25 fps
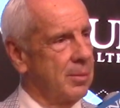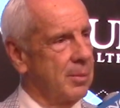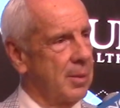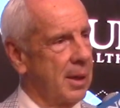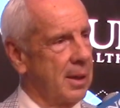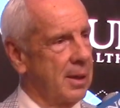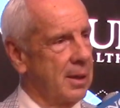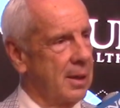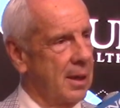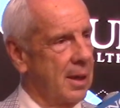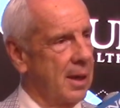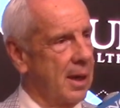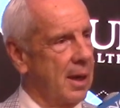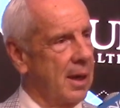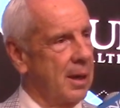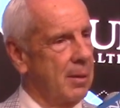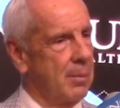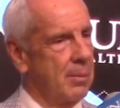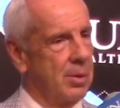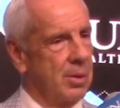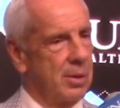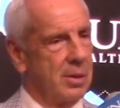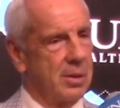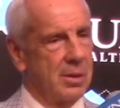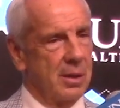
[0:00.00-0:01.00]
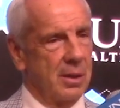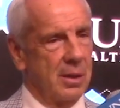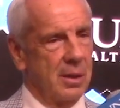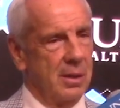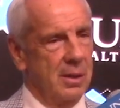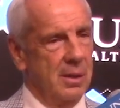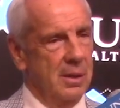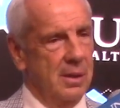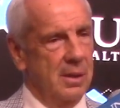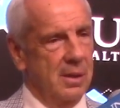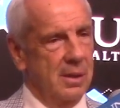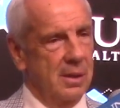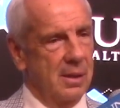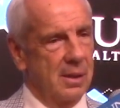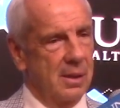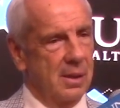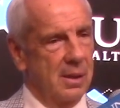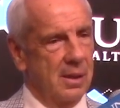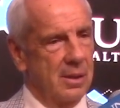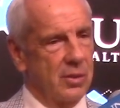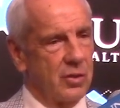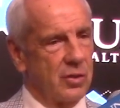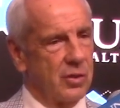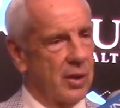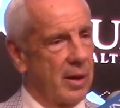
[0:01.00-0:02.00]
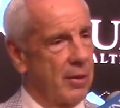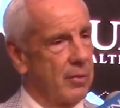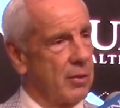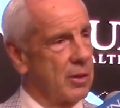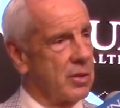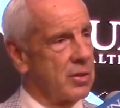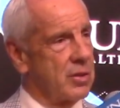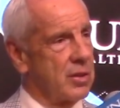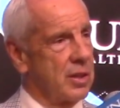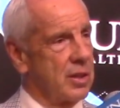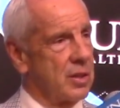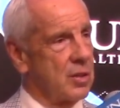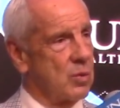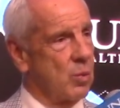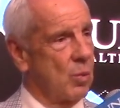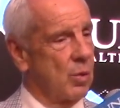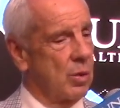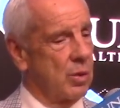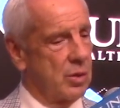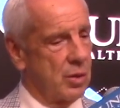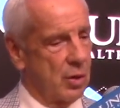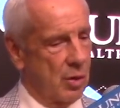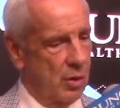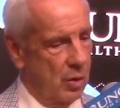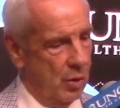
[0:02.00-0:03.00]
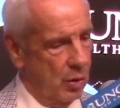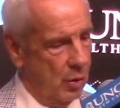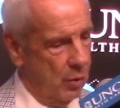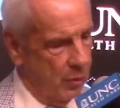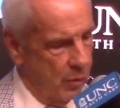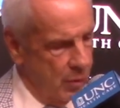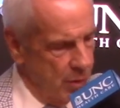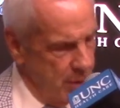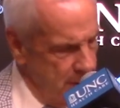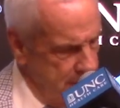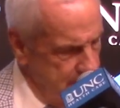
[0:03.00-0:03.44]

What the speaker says: made today. But 7 assists, 1 turnover,